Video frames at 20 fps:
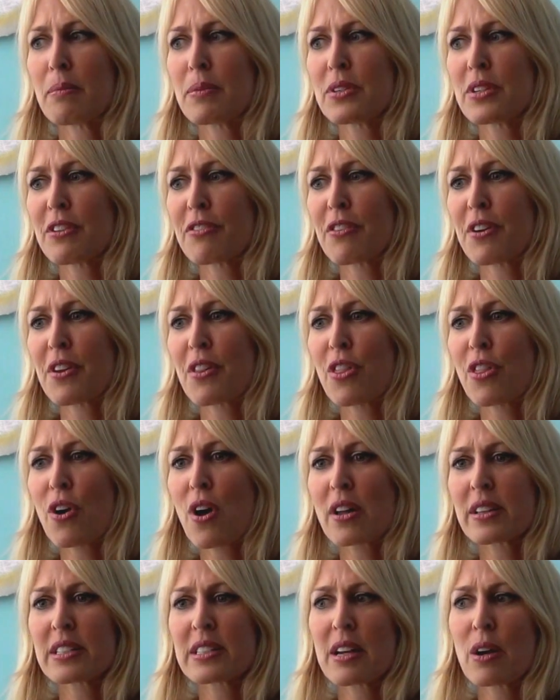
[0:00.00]
different
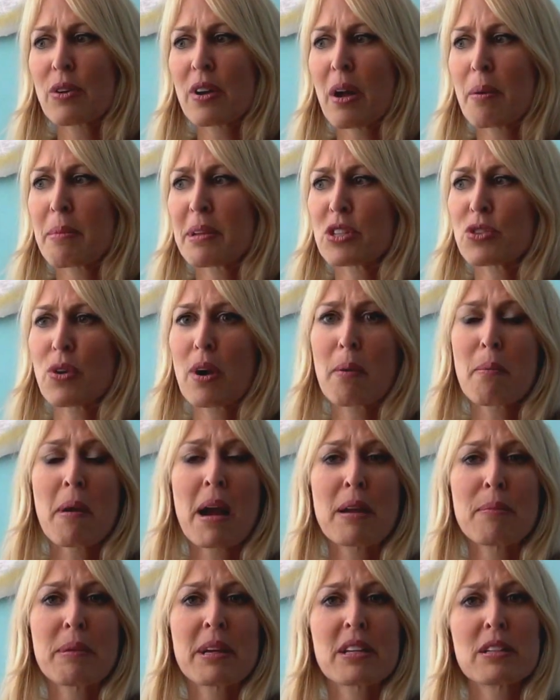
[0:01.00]
thoughts that come into our
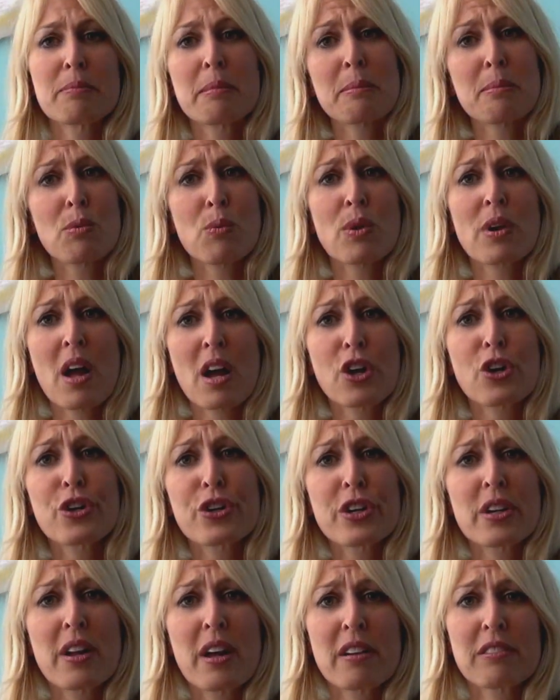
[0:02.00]
mind because maybe we're not
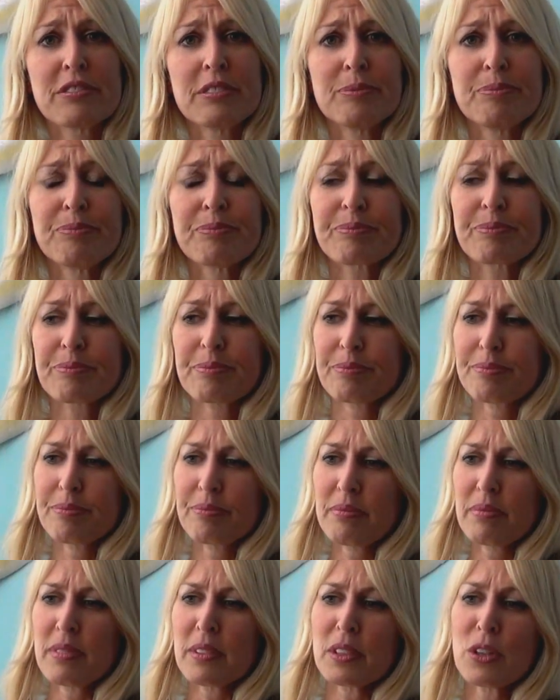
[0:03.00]
good enough,
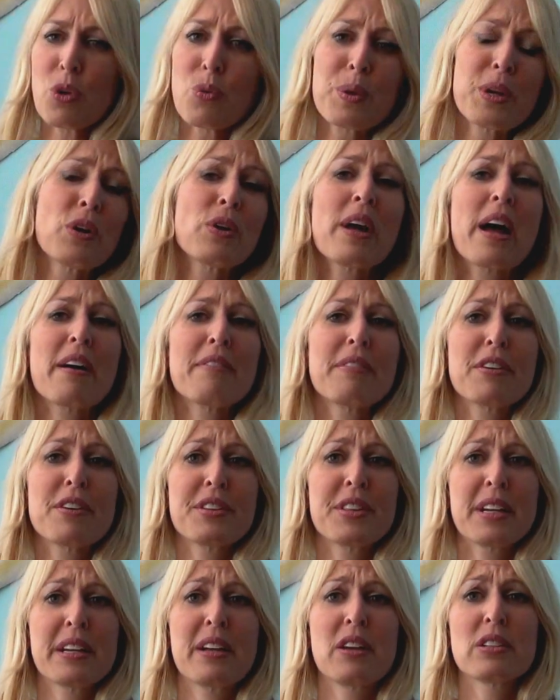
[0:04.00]
or we don't have
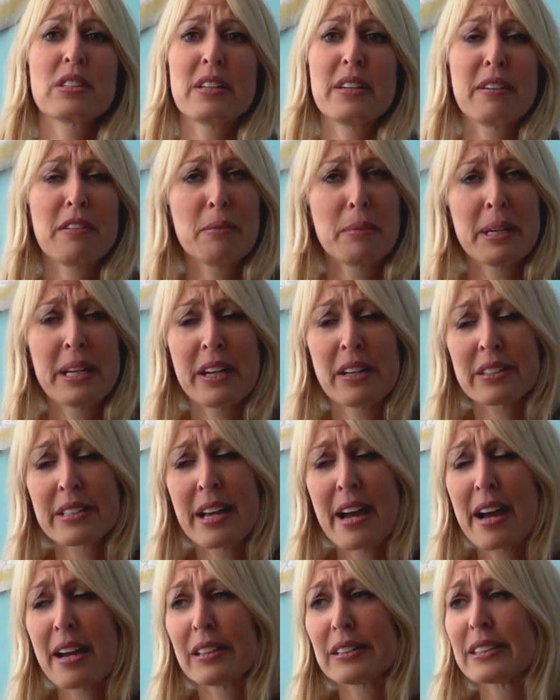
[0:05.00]
everything else that everybody else
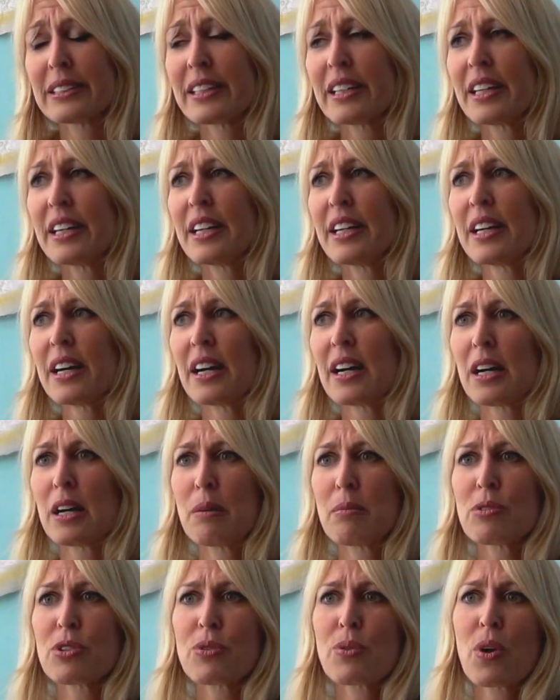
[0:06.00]
has.
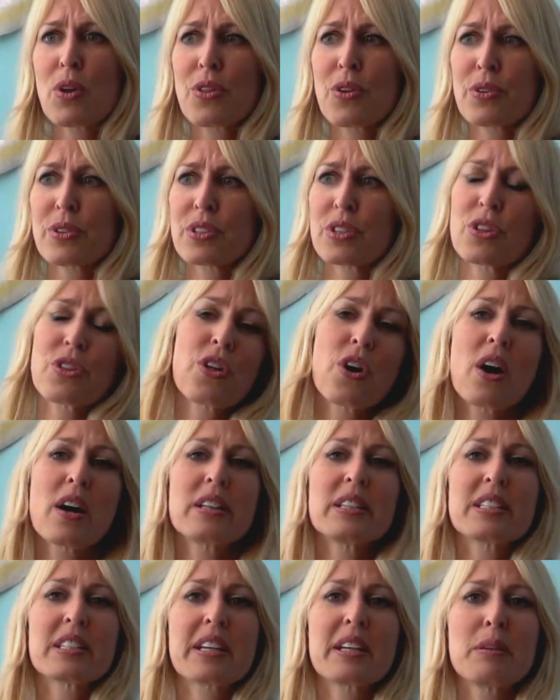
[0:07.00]
So all those
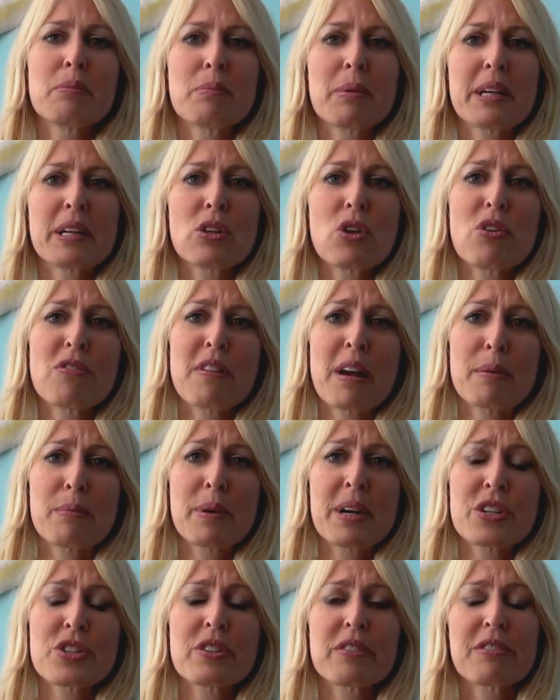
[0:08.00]
thoughts can bring low
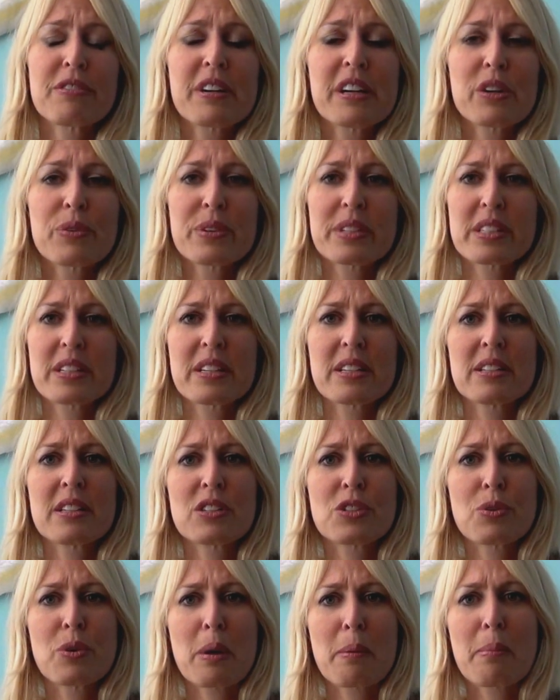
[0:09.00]
vibration frequencies
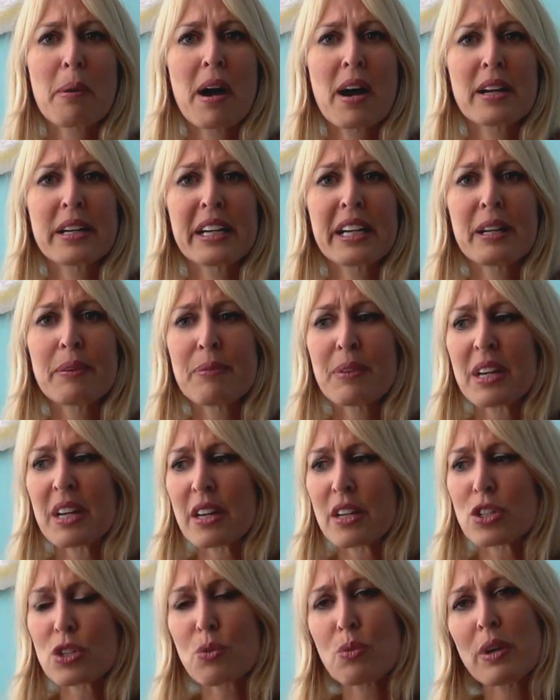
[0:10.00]
into our body.
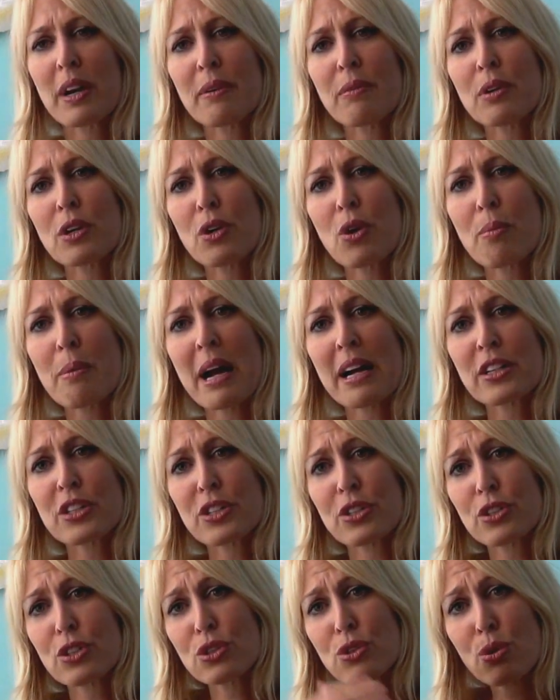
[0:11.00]
So when I want to go back
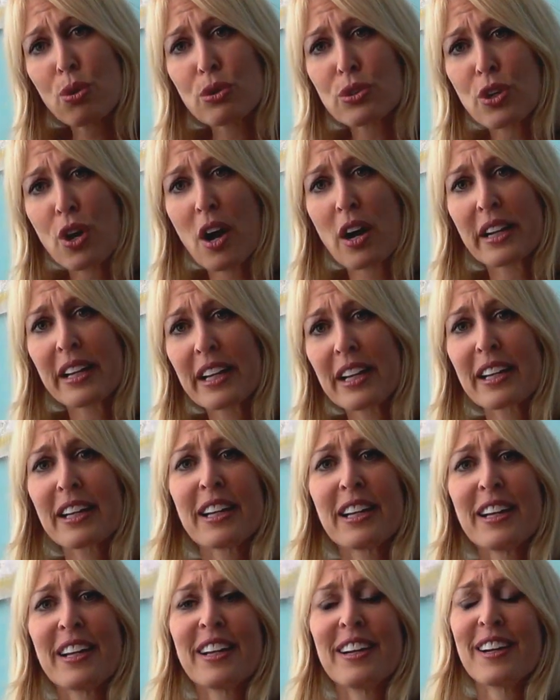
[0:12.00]
to soul talking
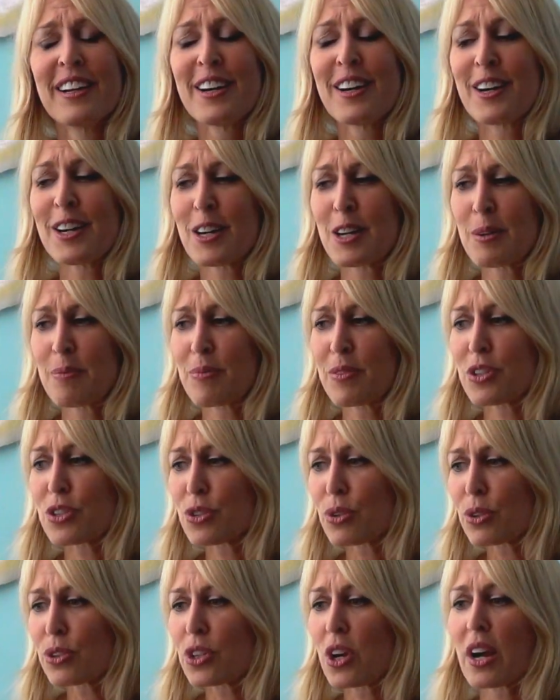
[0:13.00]

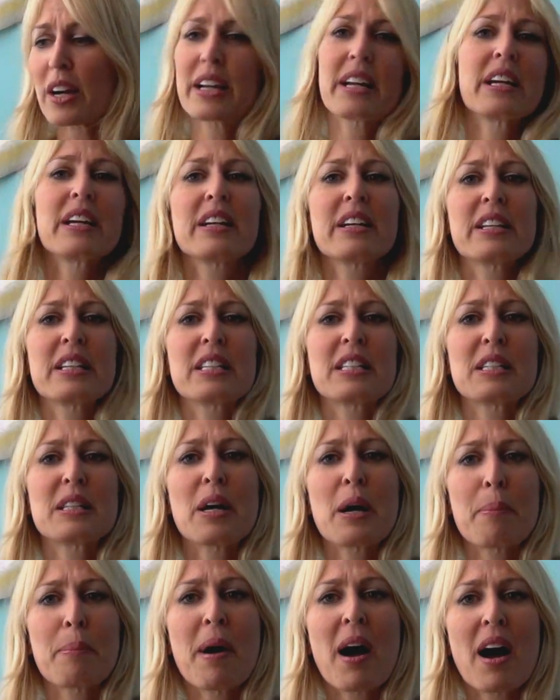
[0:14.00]
is
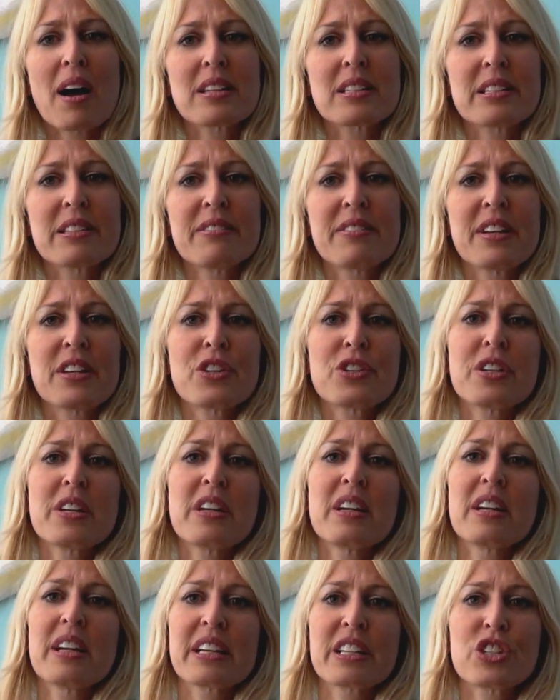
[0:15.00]
a positive
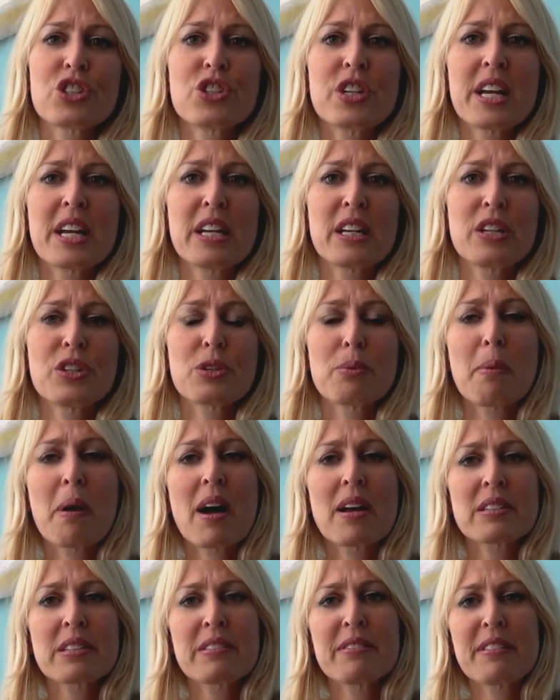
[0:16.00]
energy exchange, a
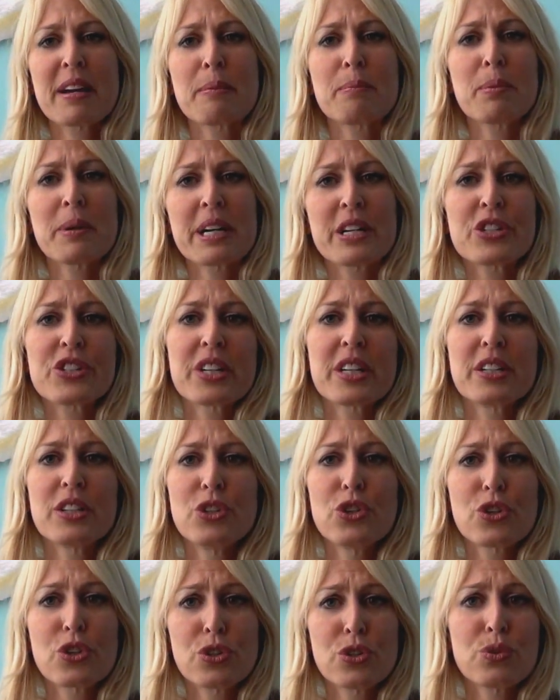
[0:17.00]
positive vibration.
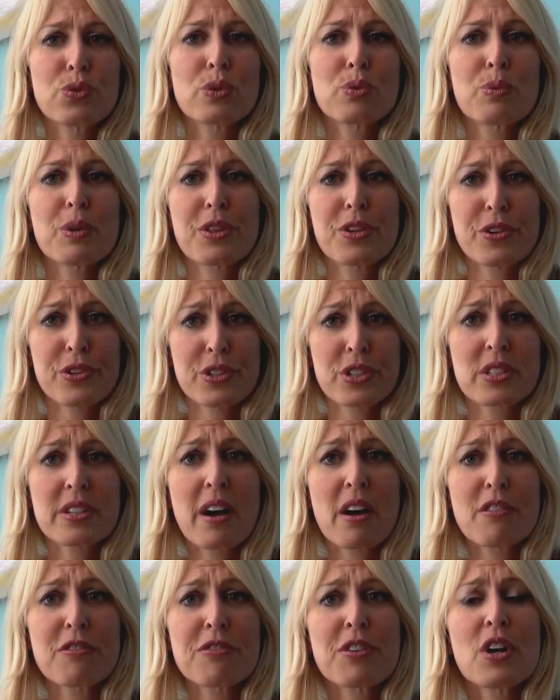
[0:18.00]
You could do it with
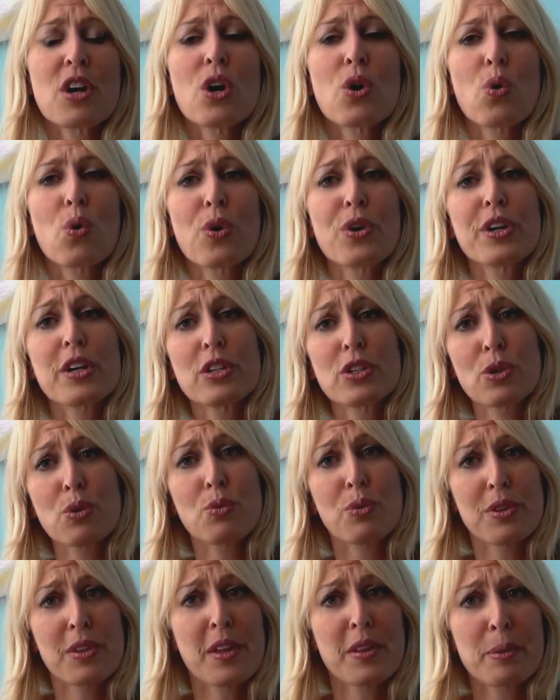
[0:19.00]
yourself or you can do it
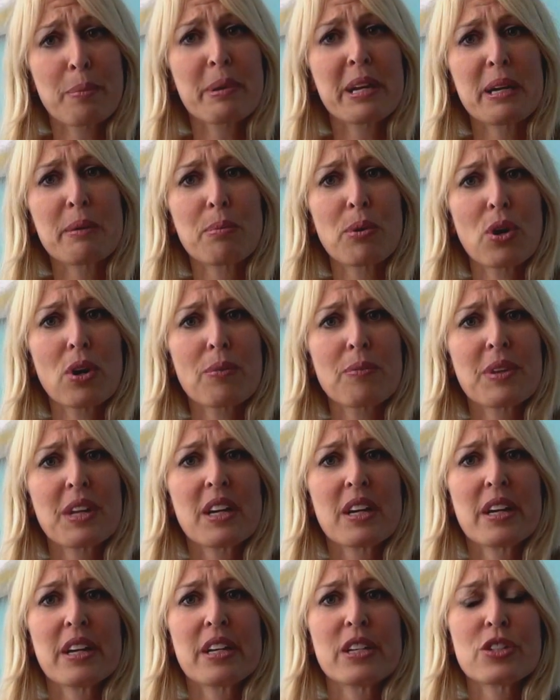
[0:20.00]
with other people.
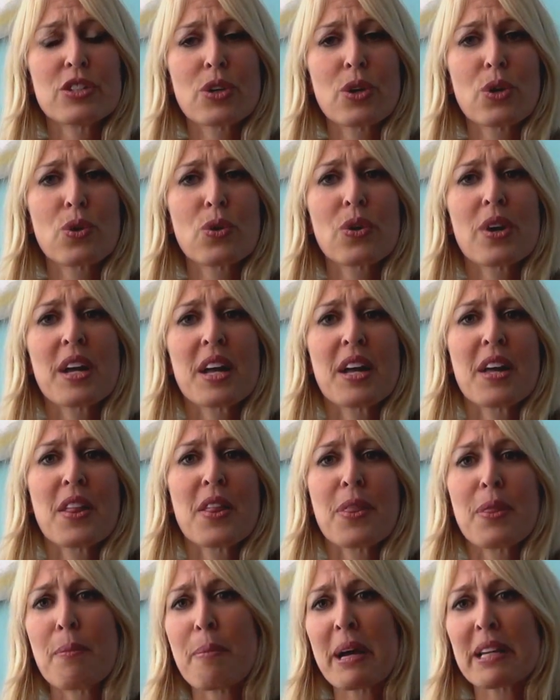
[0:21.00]
So
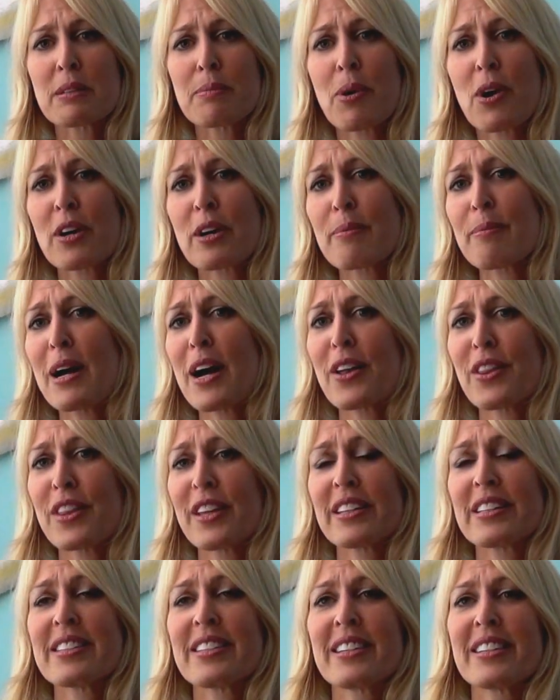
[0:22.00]
the best part about
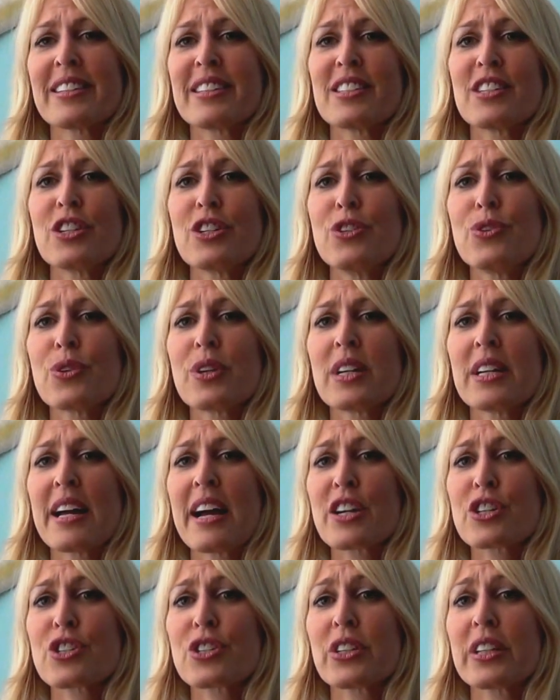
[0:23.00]
this is you can
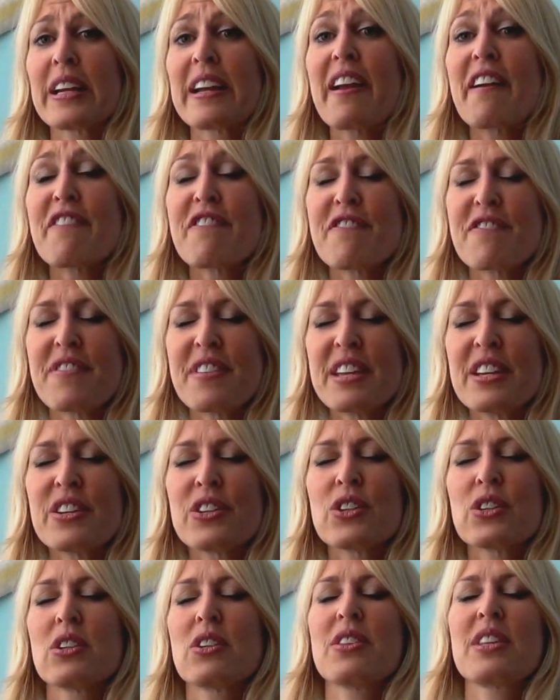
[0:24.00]
actually
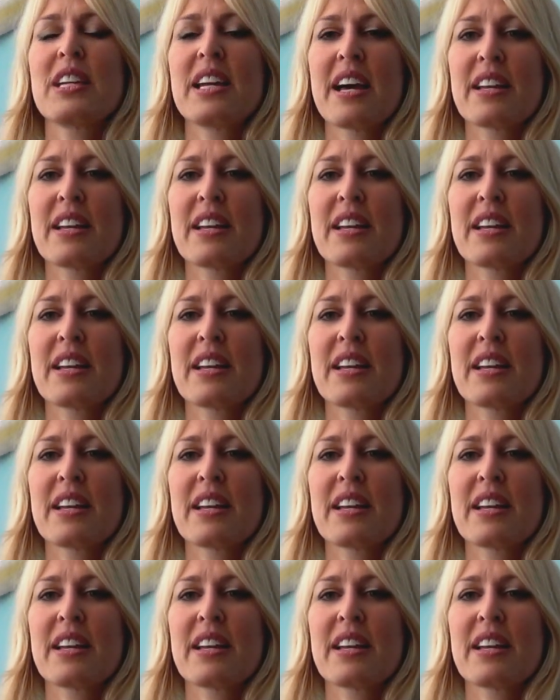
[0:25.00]
feel the